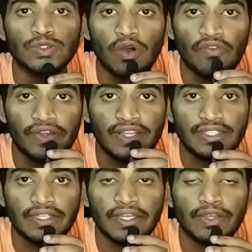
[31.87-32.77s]
the software
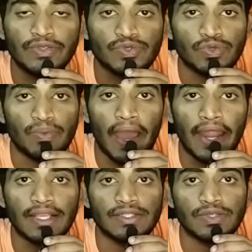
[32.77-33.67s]
engineer is used to
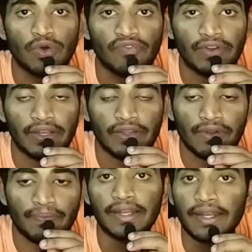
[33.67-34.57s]
manage the software
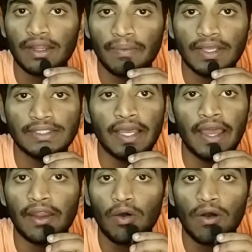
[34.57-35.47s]
development database,
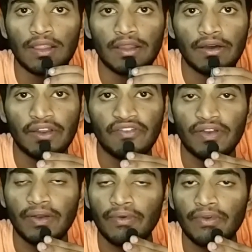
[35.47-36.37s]
all the
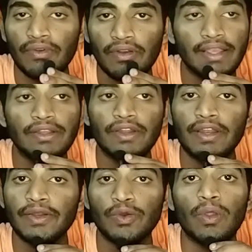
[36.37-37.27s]
different things
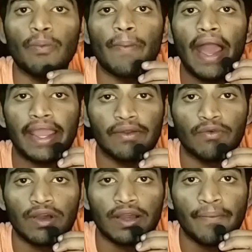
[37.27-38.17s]
related to the backend
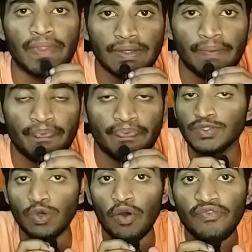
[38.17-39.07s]
work. The
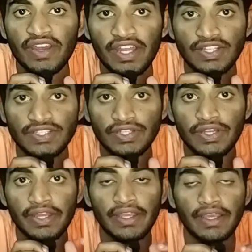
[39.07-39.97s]
software
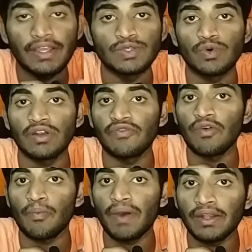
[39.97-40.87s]
engineering is one of
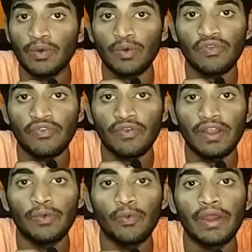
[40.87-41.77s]
the particular
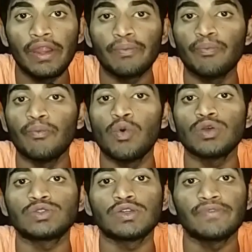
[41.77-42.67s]
field where
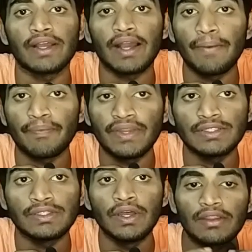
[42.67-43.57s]
most of the
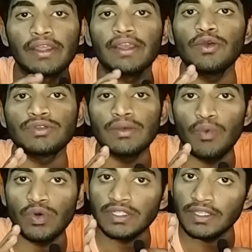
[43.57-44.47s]
companies, the thing you see
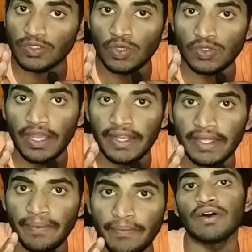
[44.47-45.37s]
most in the
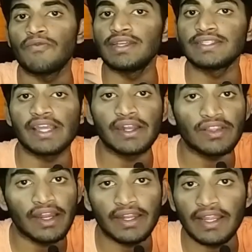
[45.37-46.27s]
society is someone is
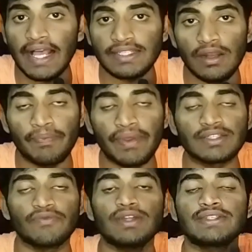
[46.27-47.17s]
getting 30 lakhs LPA,
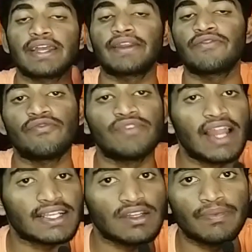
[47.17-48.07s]
someone is getting 50
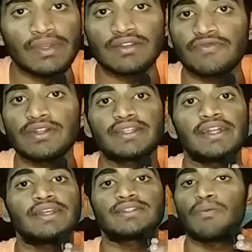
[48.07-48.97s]
lakhs LPA, someone is
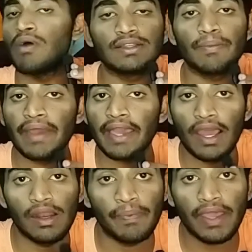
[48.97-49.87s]
getting some other big
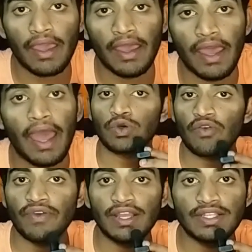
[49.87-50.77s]
LPA. The
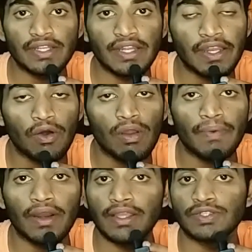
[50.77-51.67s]
software engineering
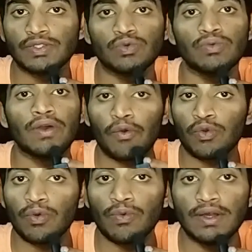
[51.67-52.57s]
developer leads to
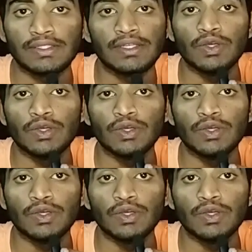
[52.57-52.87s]
have two words.